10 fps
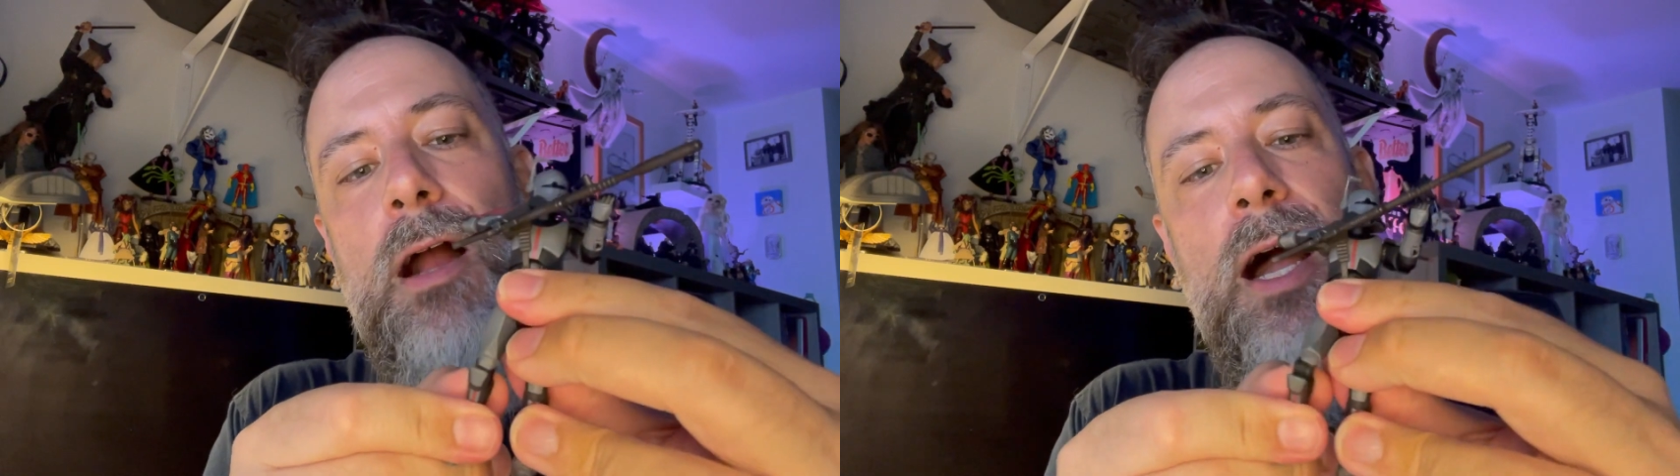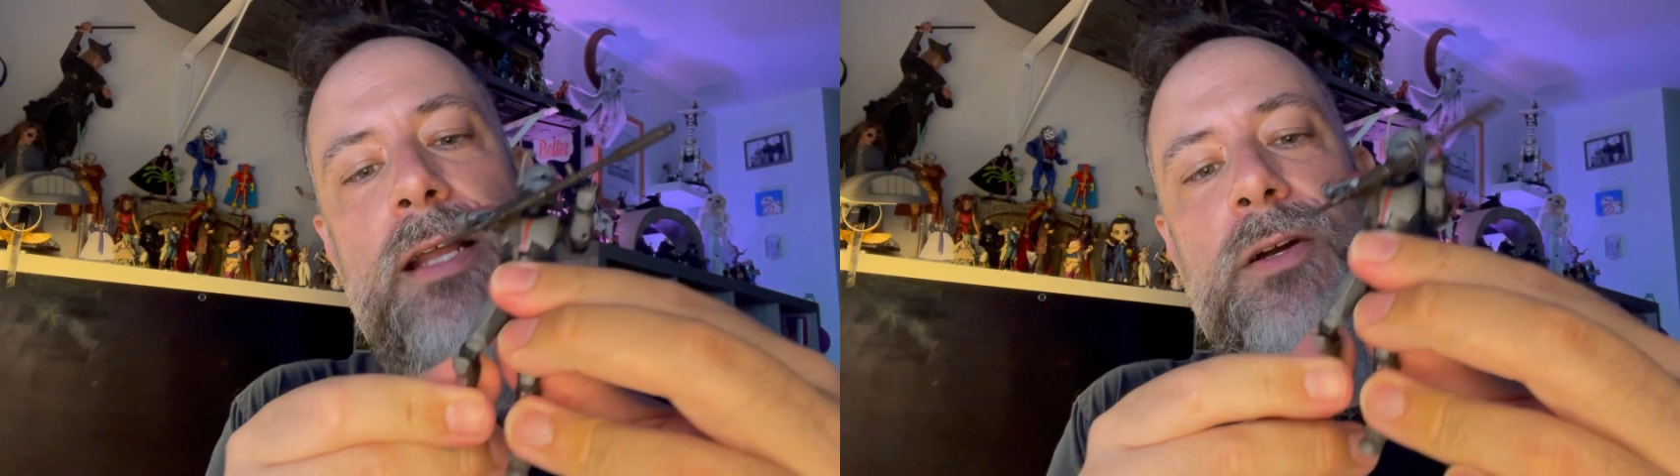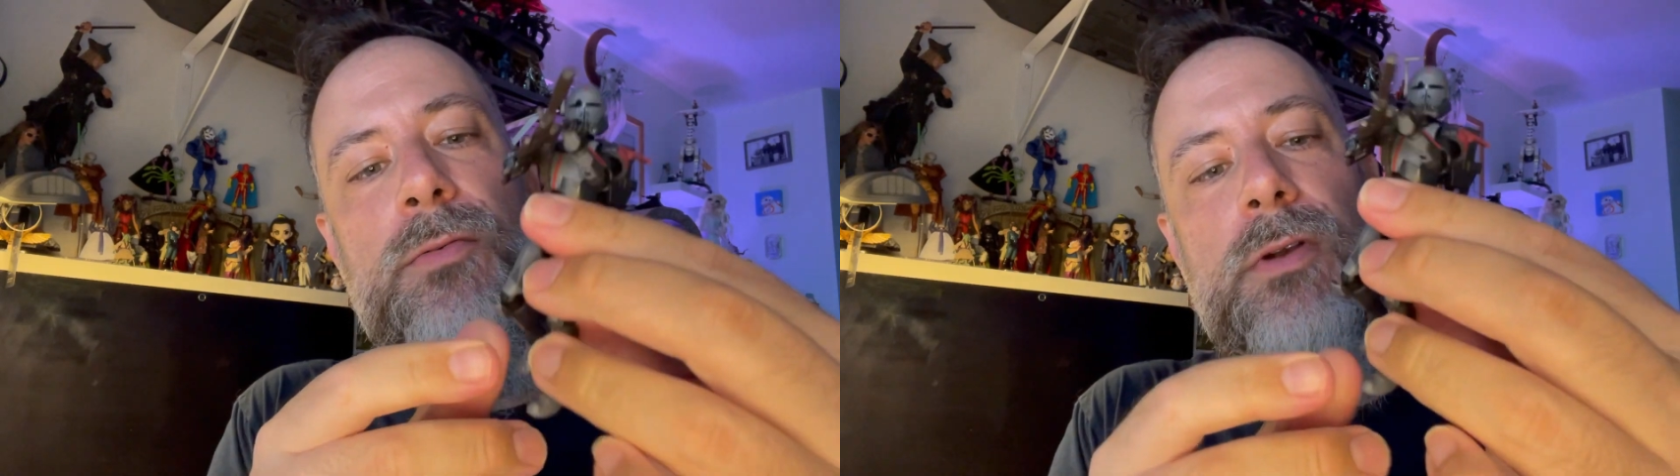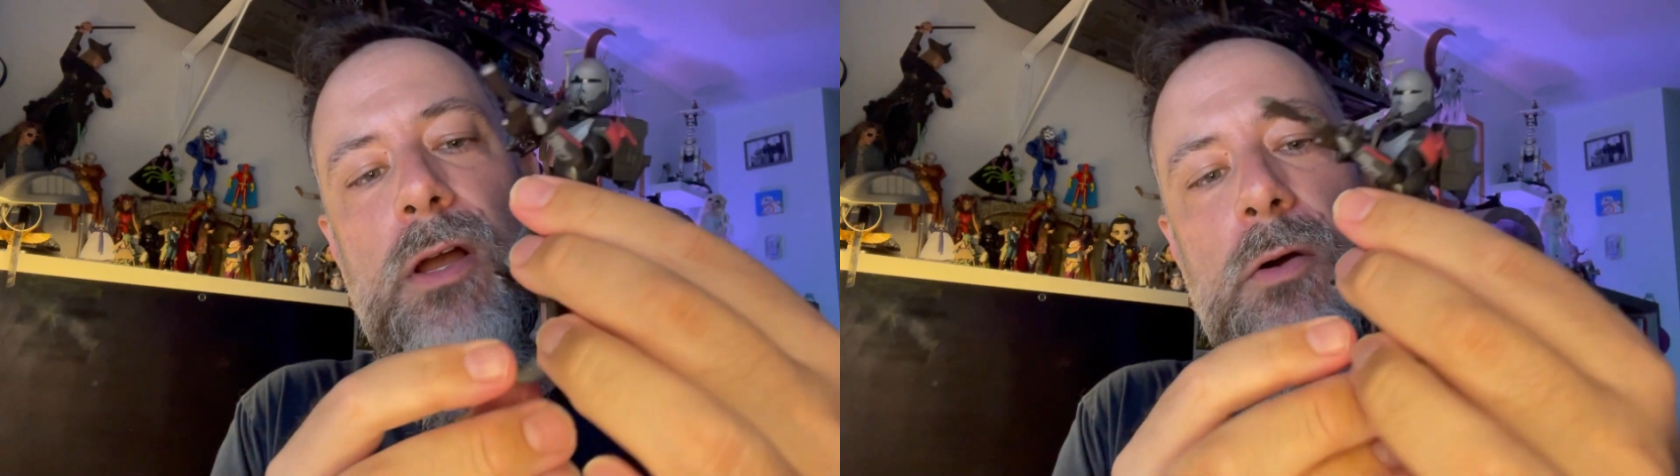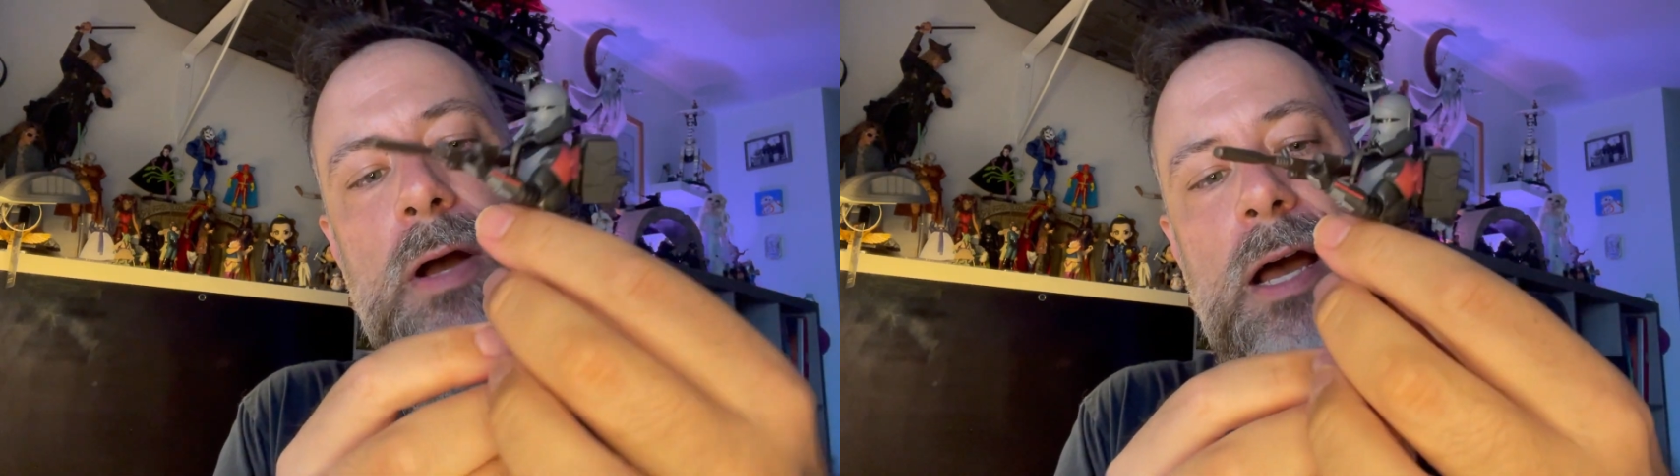I don't
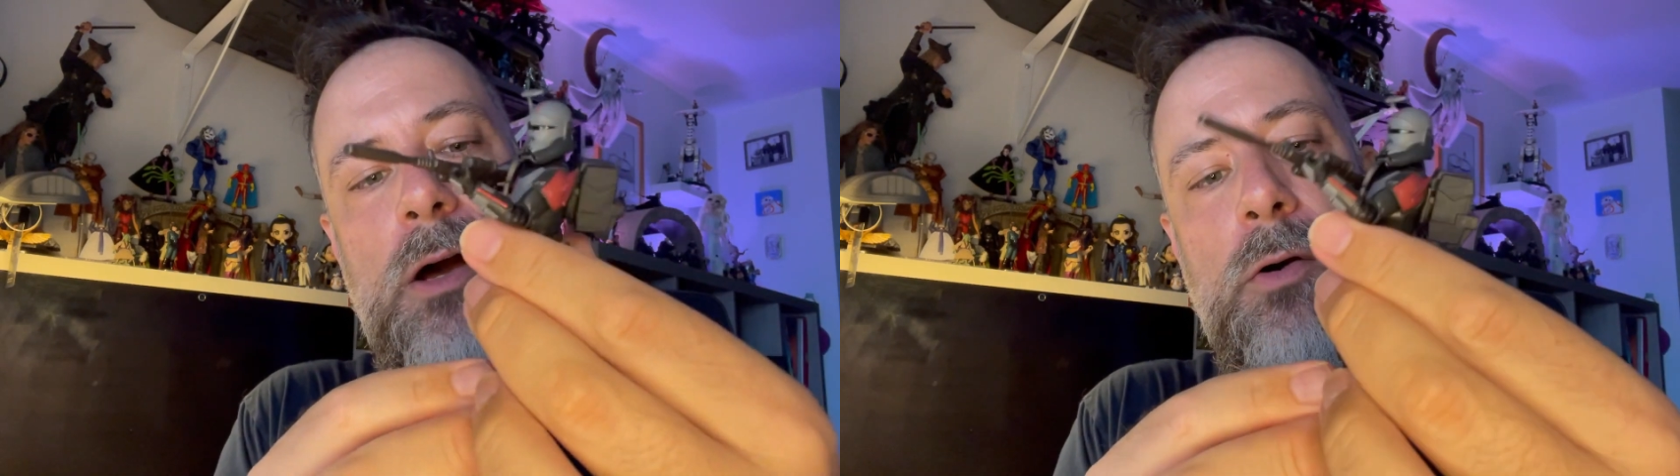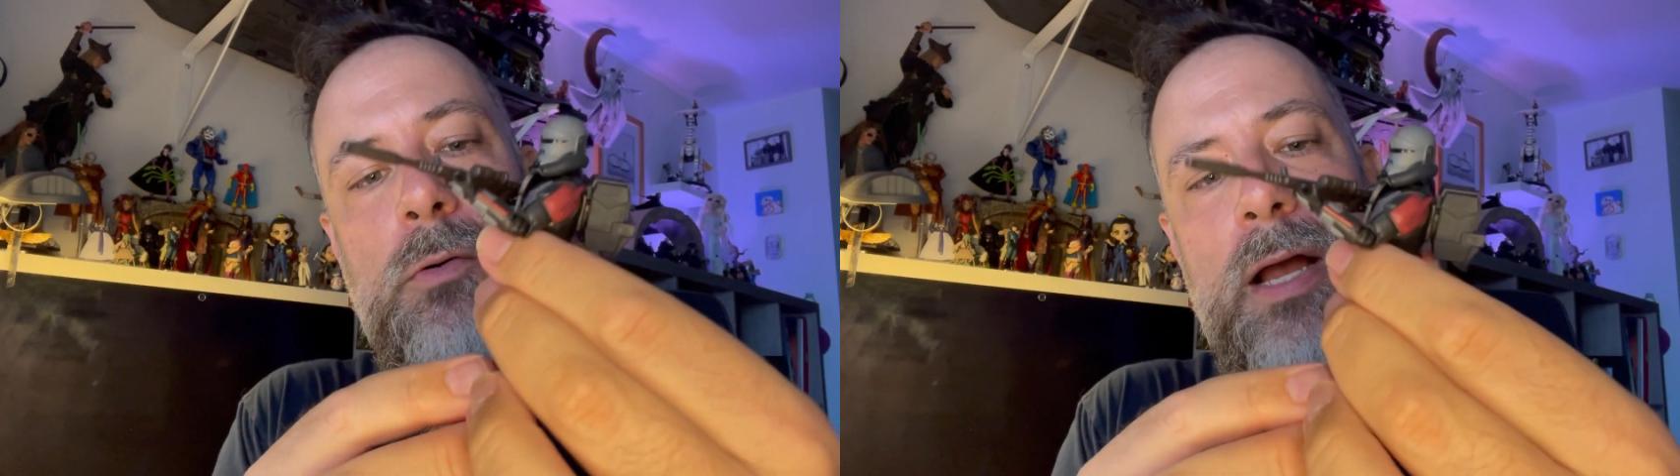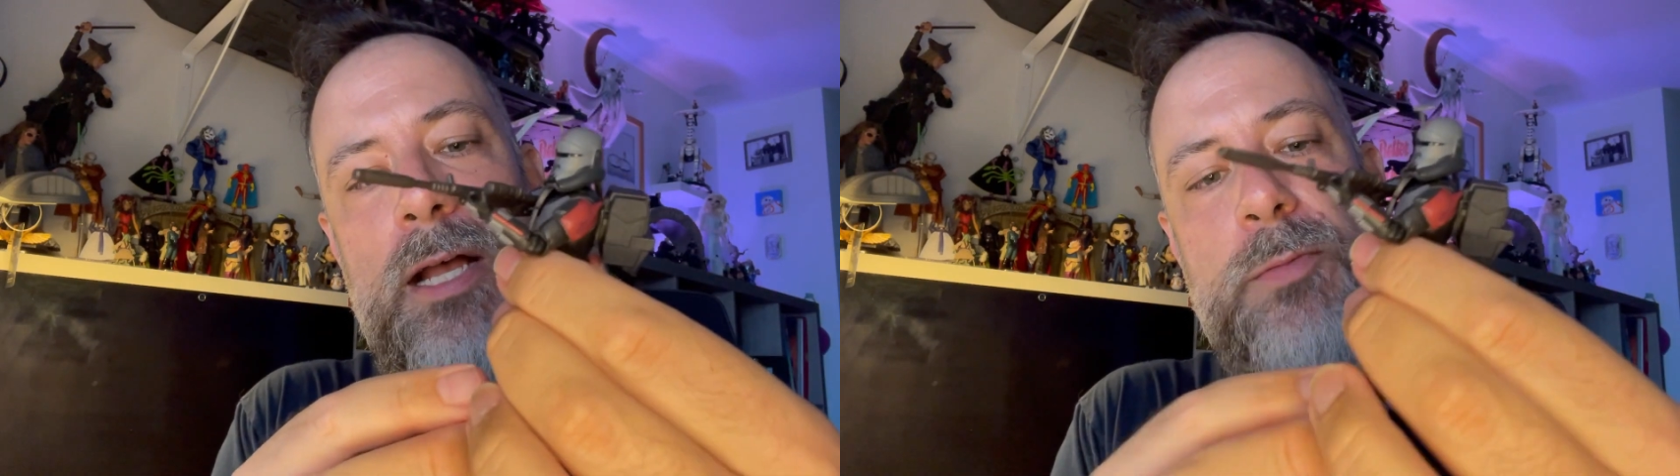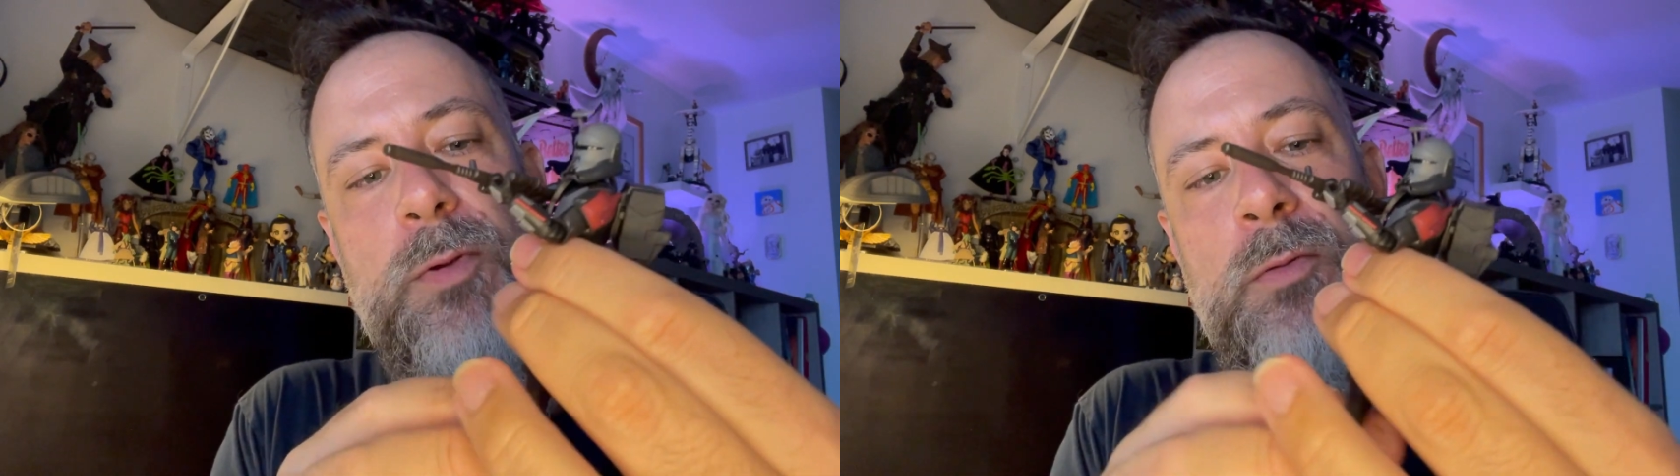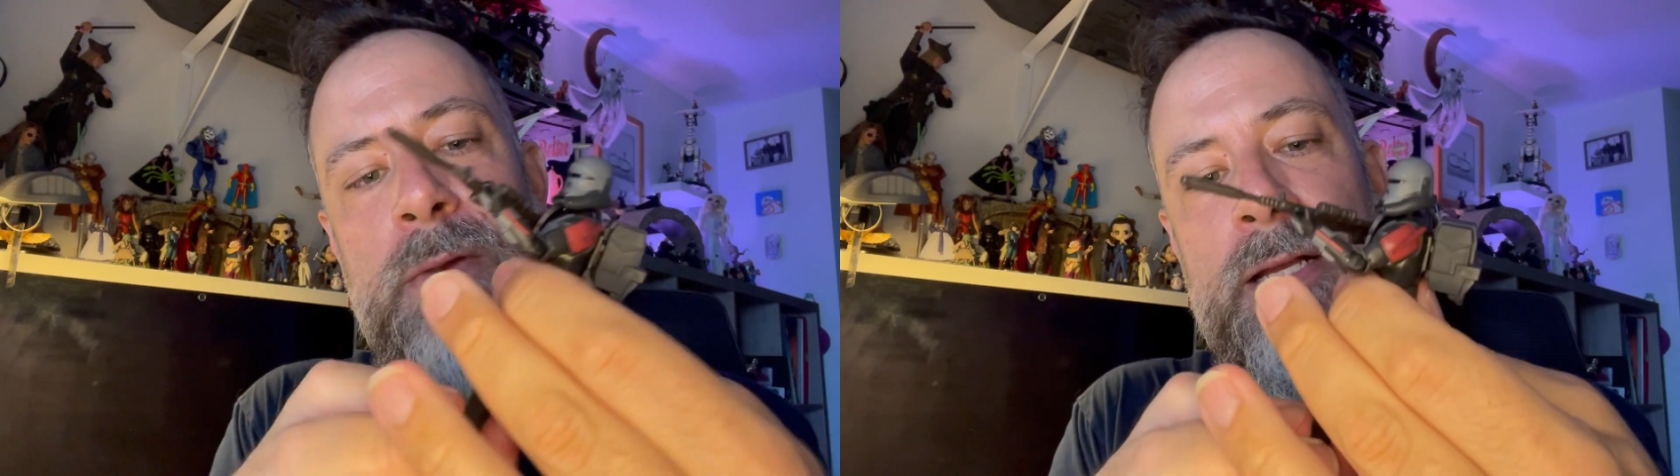know how
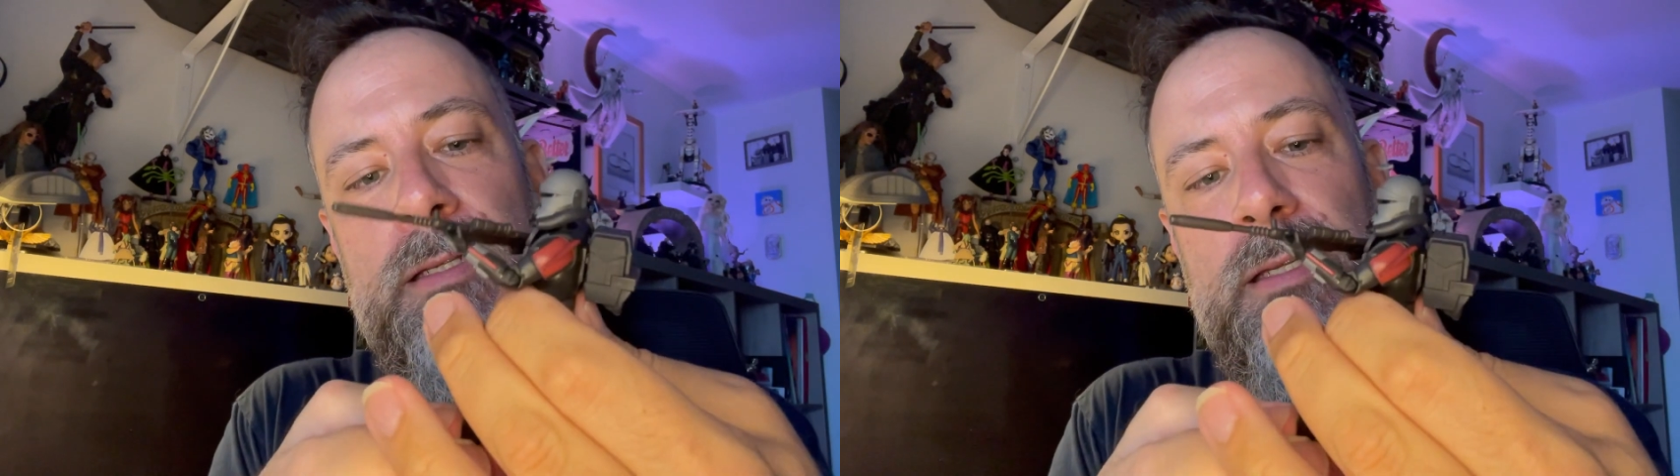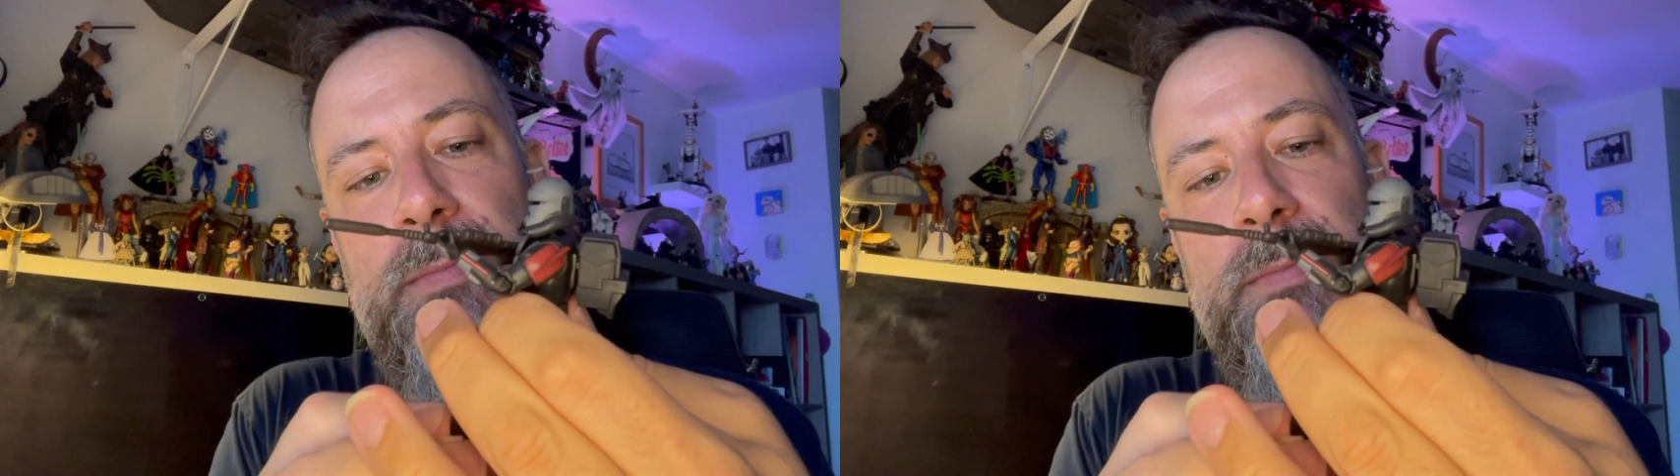Hasbro makes,